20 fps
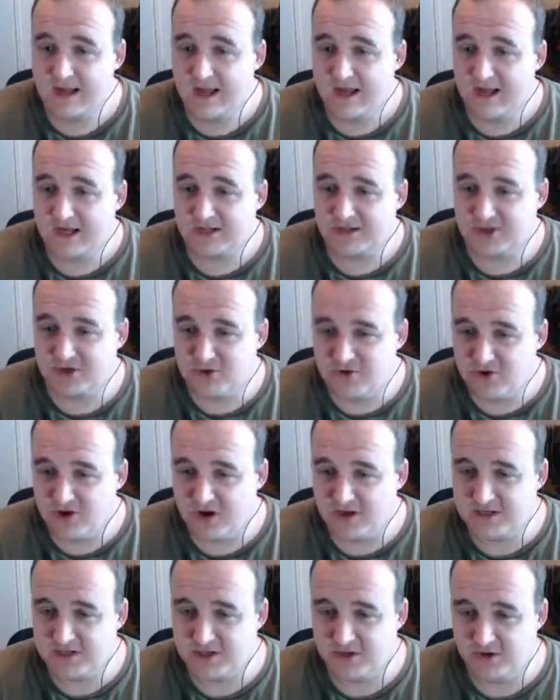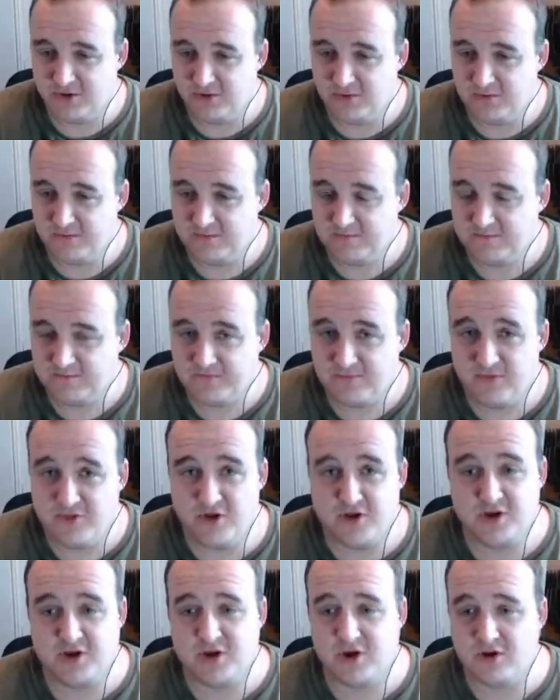A 292
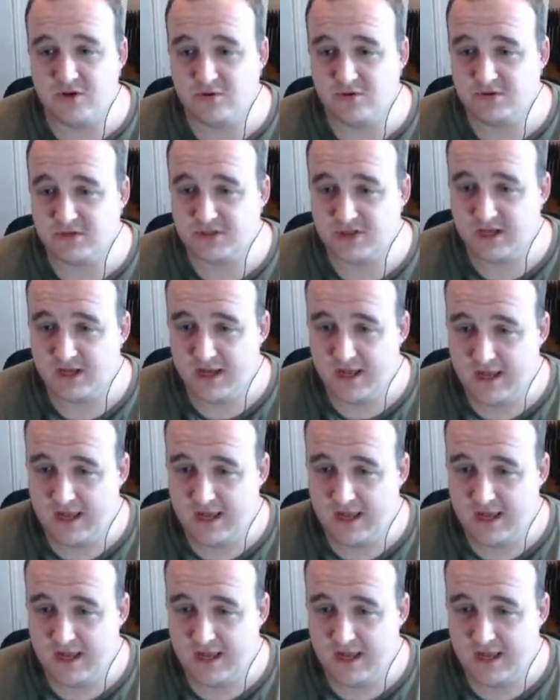that knows